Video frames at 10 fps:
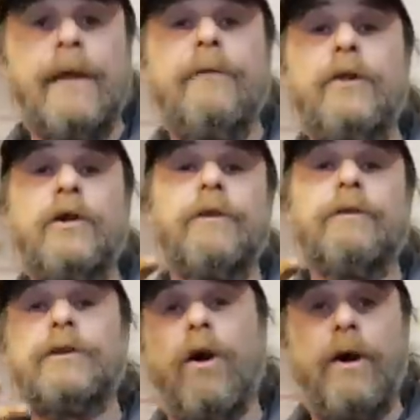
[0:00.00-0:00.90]
If you're going to
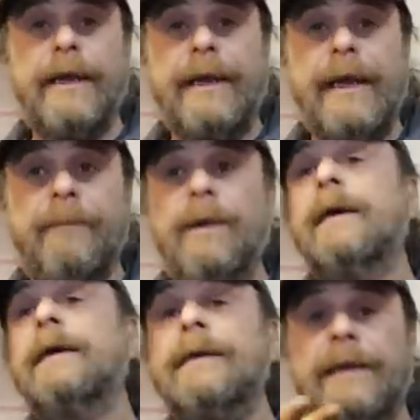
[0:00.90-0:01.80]
retard a cam,
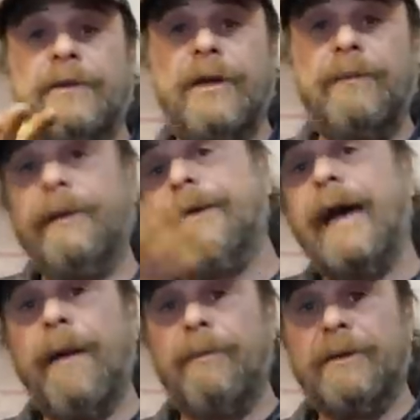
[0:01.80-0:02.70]
it's going to be the
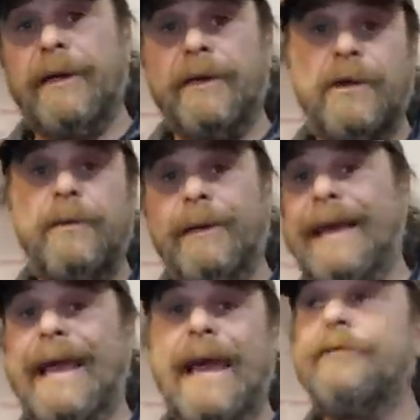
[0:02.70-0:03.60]
opposite. It's going to
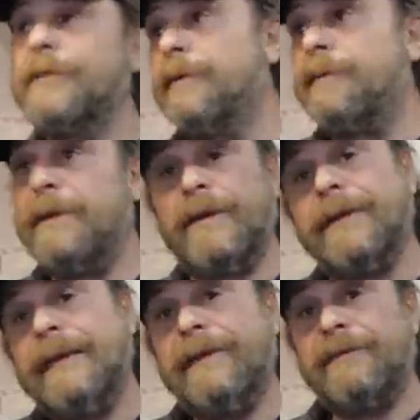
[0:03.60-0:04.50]
be after the
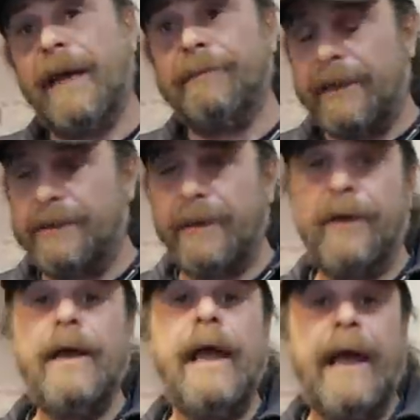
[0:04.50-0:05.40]
piston leaves top dead
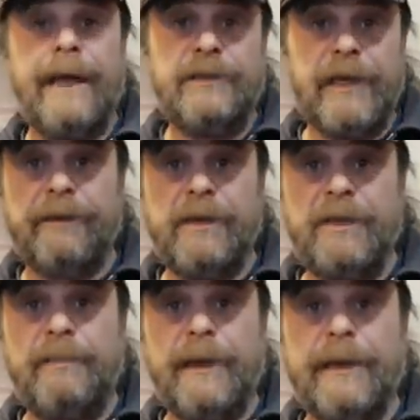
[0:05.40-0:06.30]
center. And generally
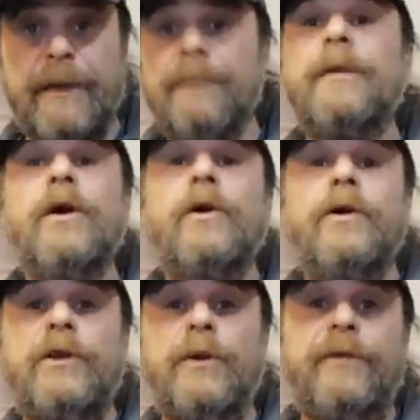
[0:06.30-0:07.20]
speaking,
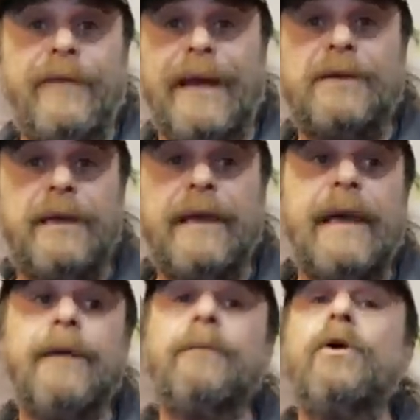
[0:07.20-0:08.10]
you advance a
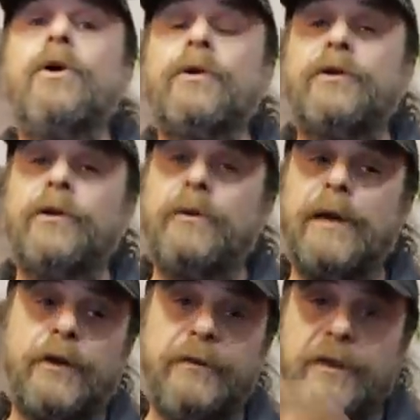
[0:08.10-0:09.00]
cam to
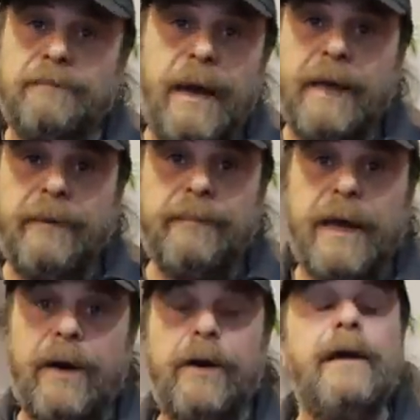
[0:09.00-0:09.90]
increase bottom end
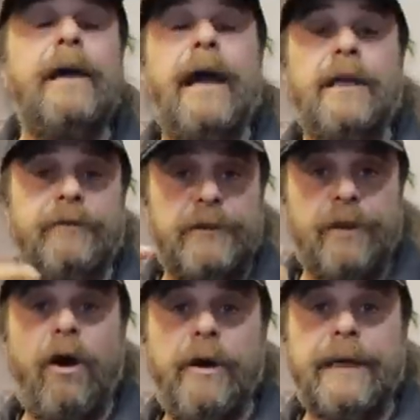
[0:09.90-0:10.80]
power, and you
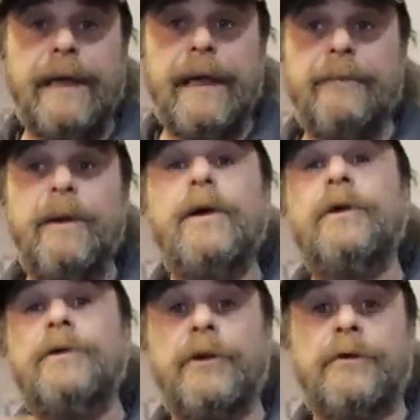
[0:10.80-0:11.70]
retard a cam
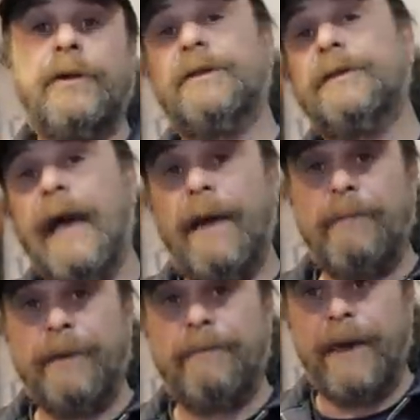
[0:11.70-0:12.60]
to increase
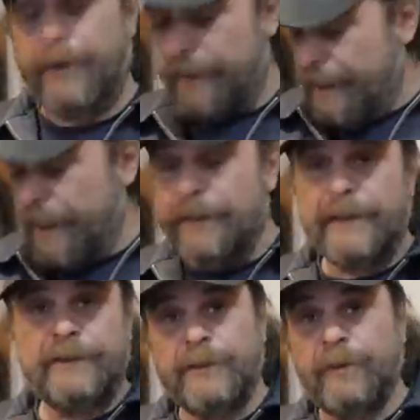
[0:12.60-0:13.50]
top end power.
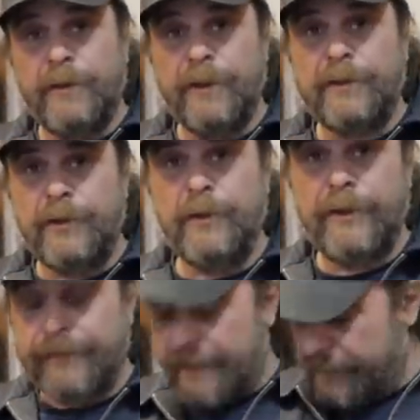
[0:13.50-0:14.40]
So that's just one of those
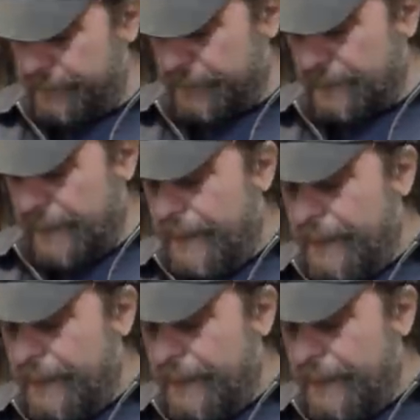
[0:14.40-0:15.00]
tuning variables.